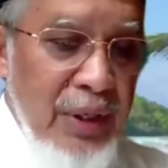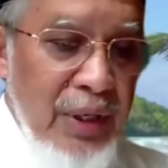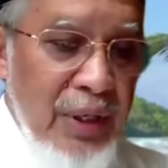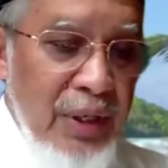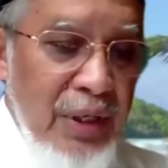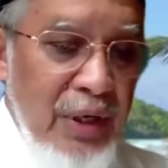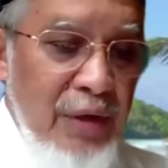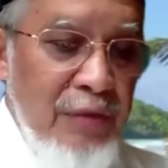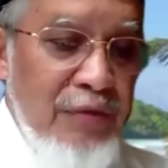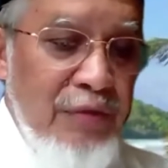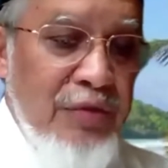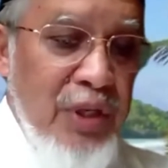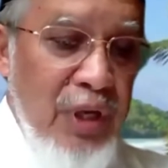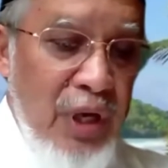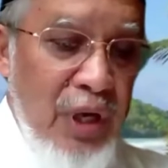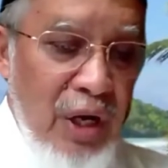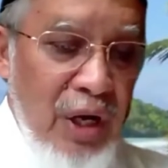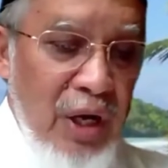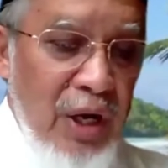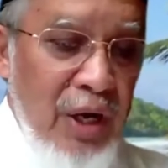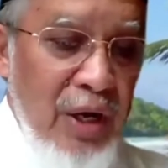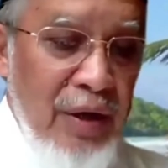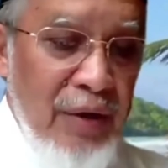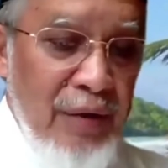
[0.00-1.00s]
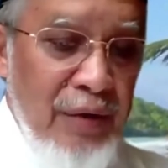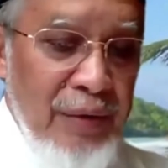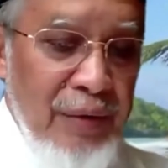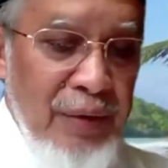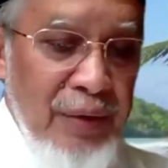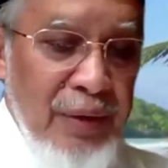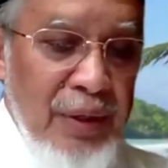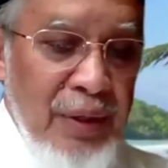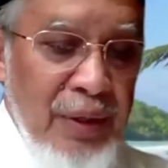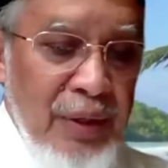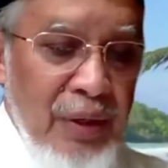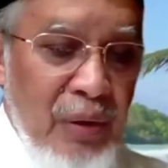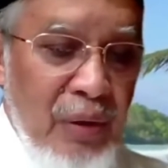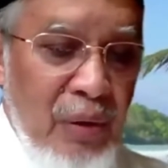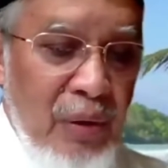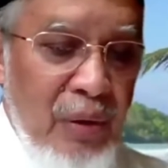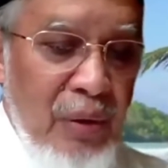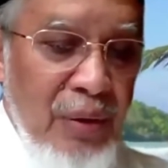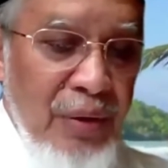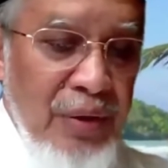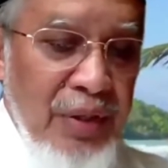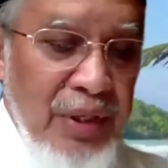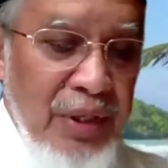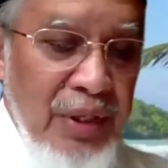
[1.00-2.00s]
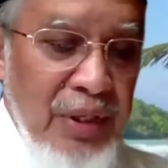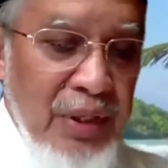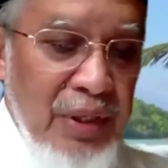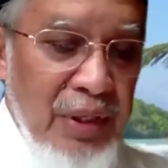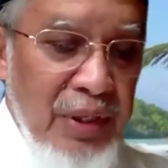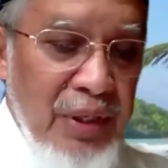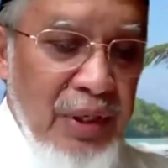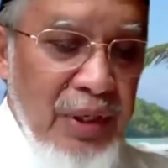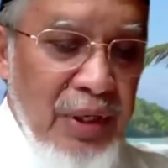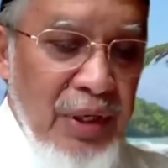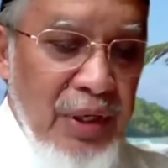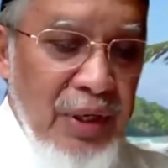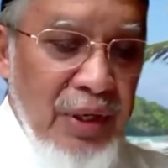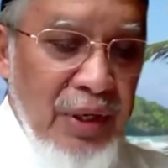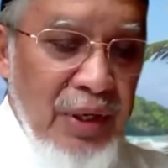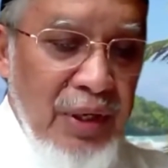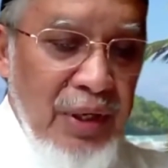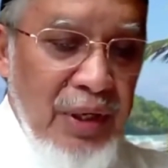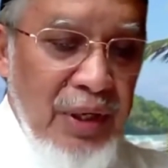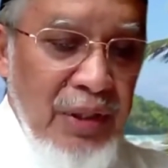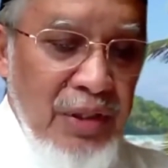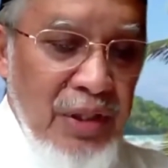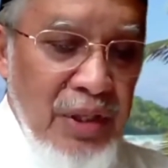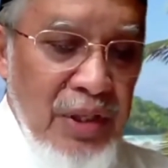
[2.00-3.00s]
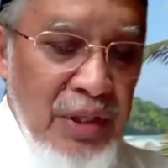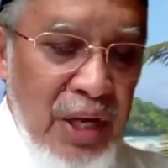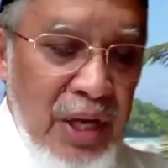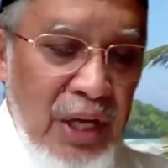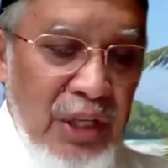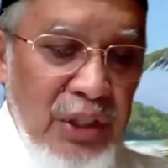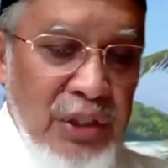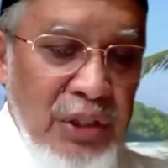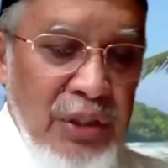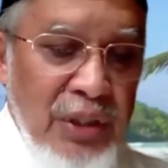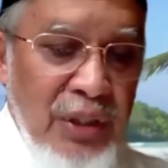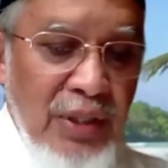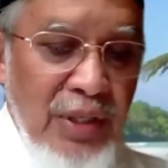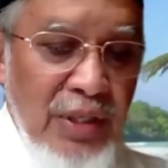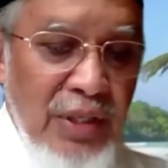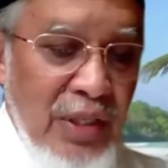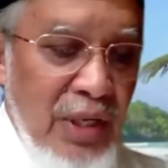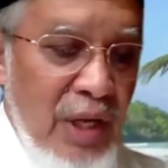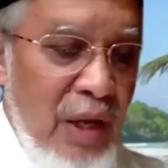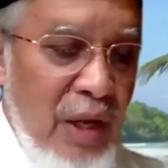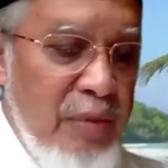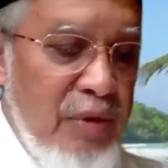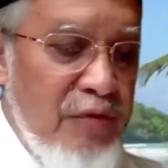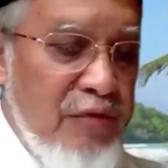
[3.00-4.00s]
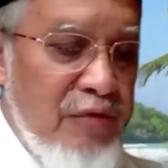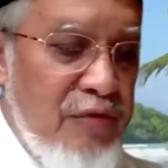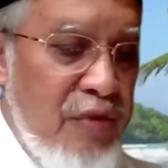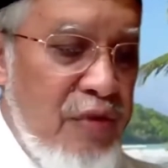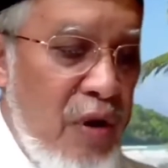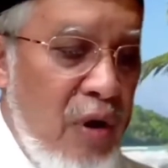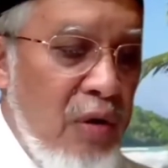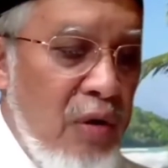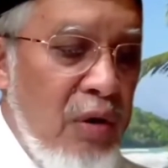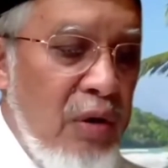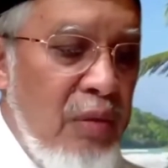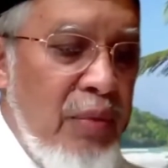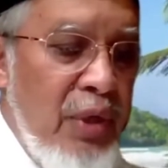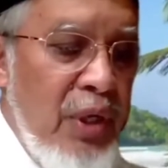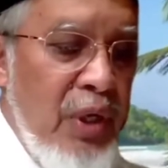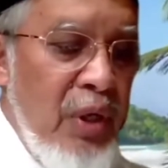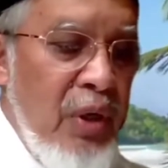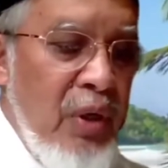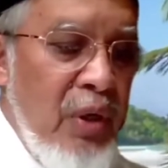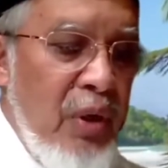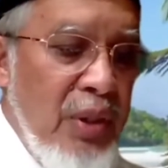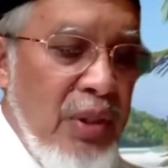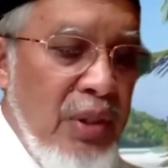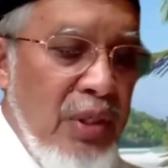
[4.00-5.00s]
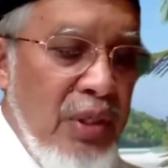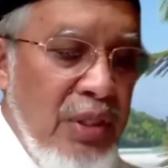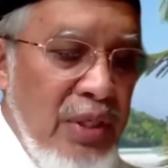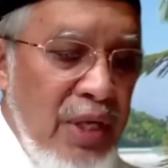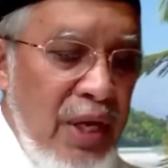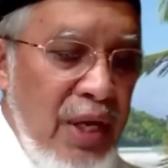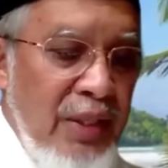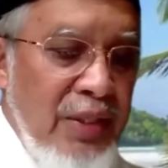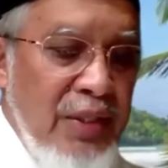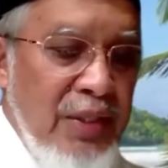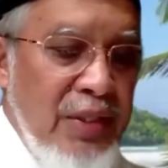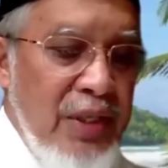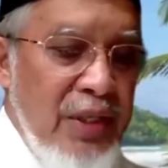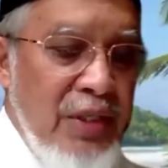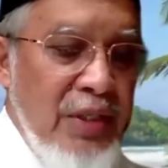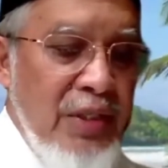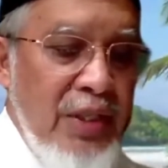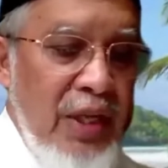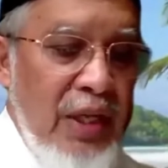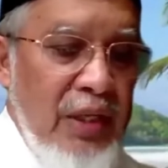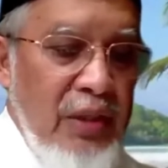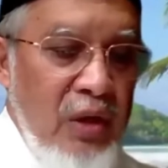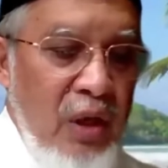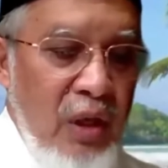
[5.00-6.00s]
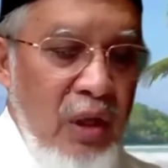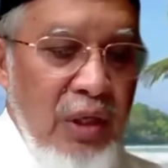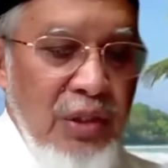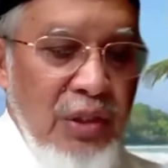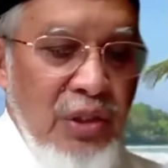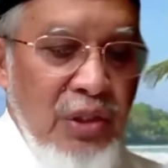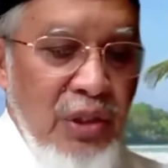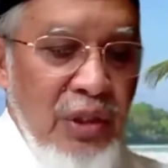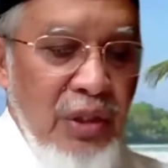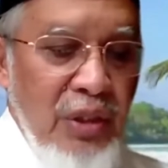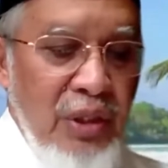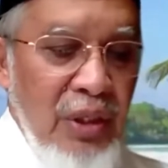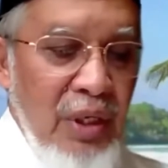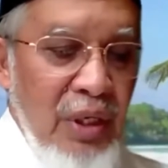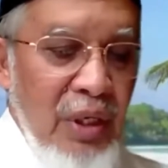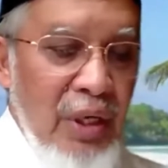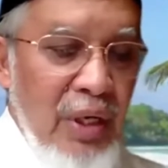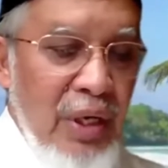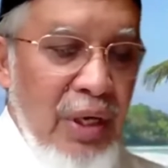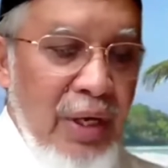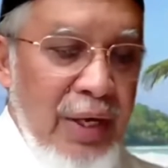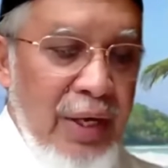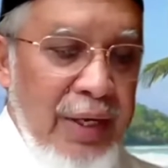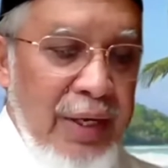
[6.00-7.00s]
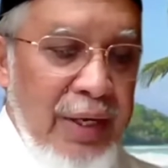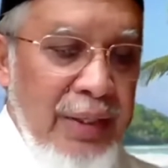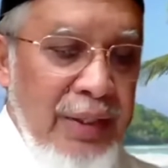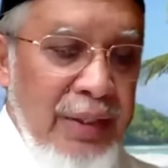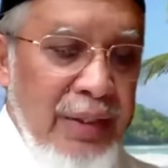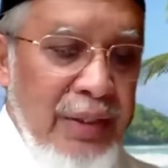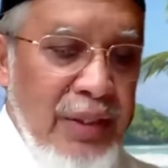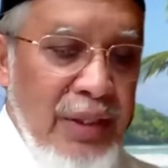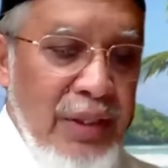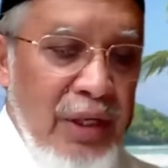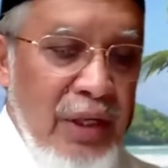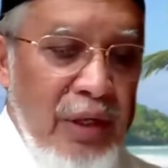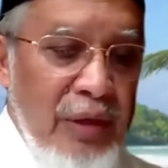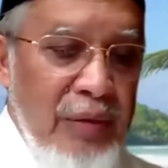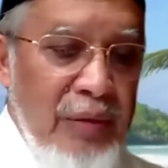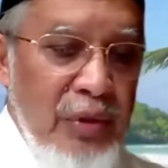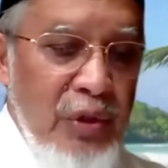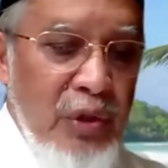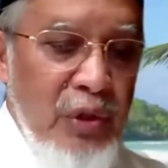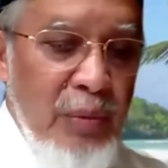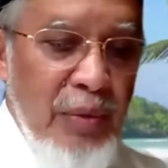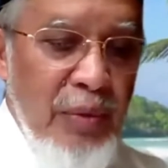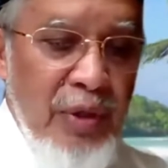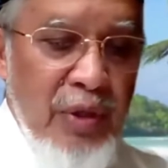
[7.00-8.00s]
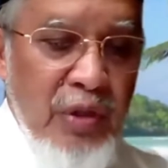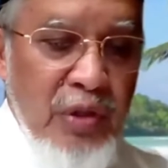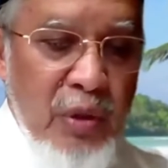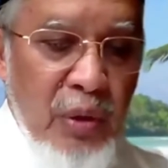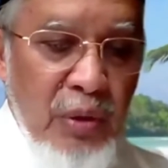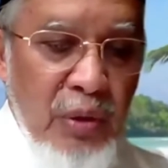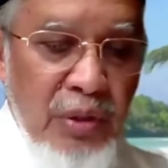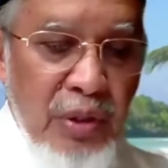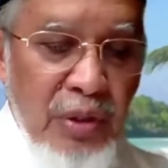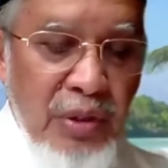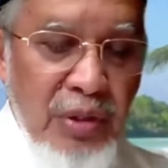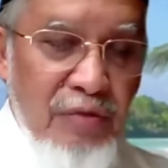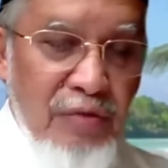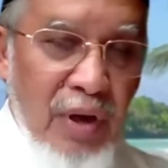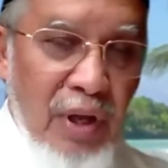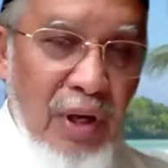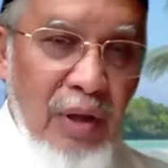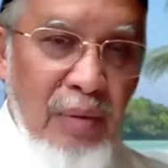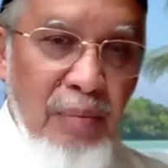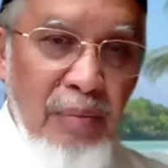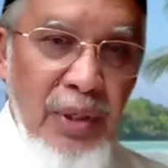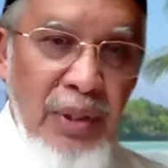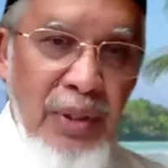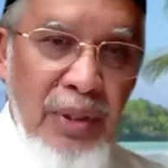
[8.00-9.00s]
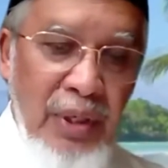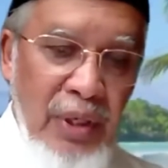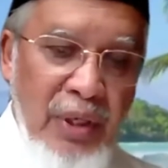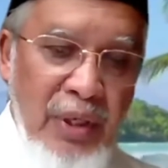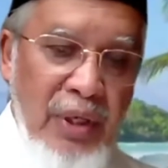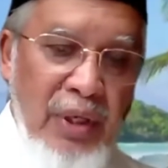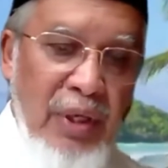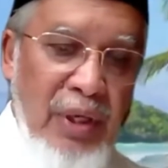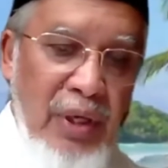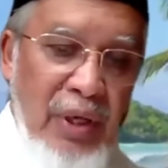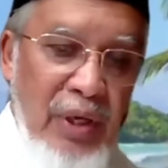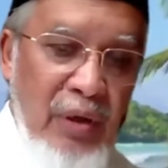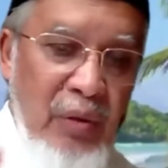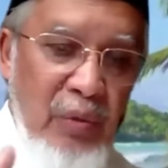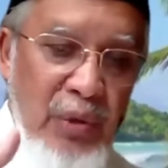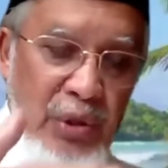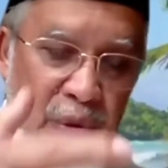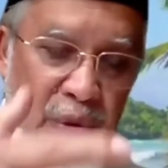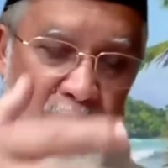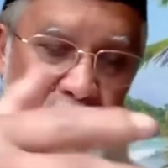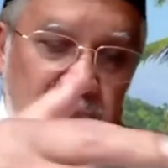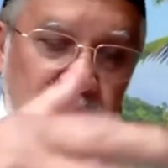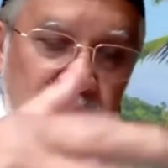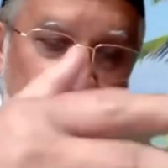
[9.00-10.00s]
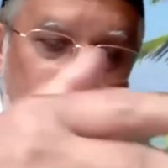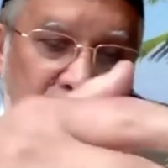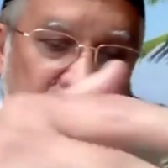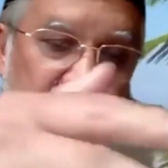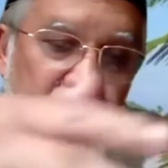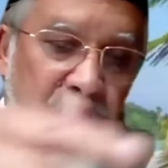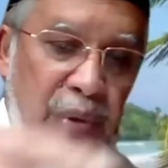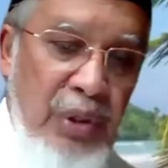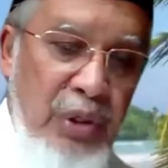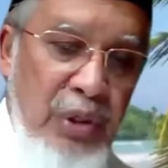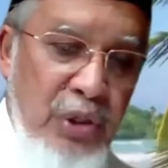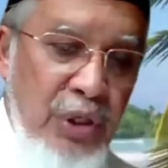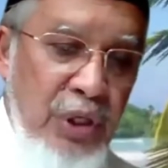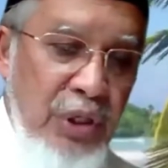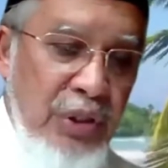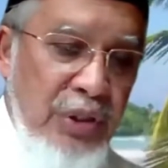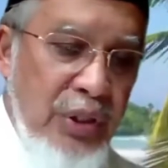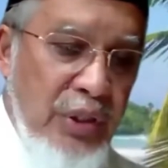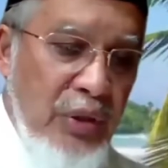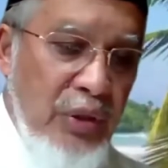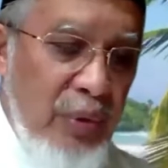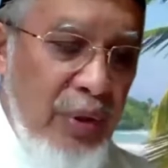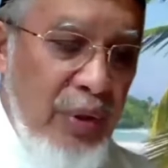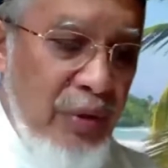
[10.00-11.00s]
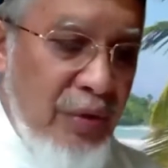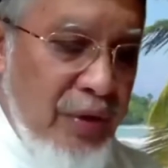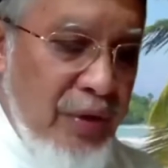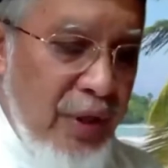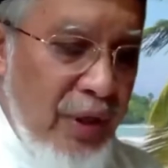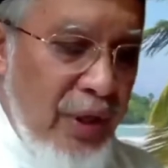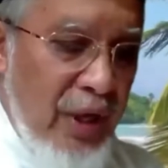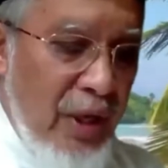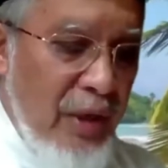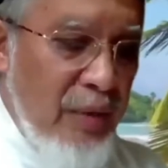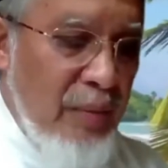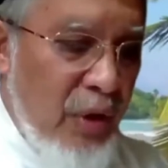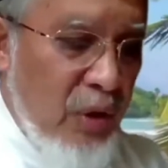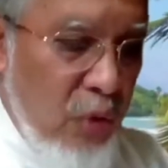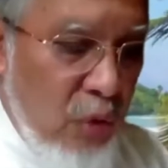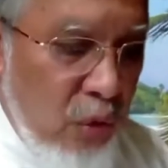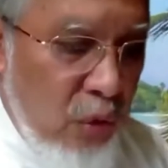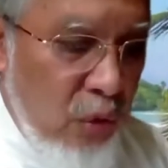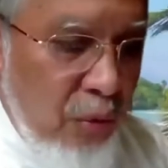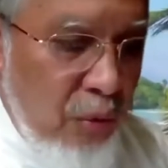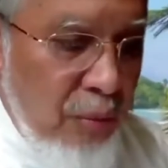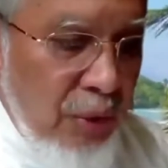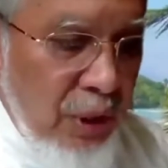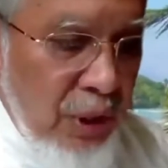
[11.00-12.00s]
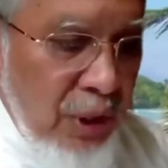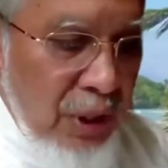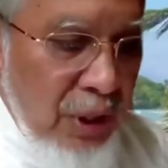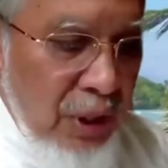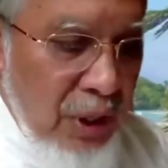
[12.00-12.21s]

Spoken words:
IFTIHAR, or the International Islamic Forum on Sciences, Technology, and Human Resources Development, which was also initiated with Almarhum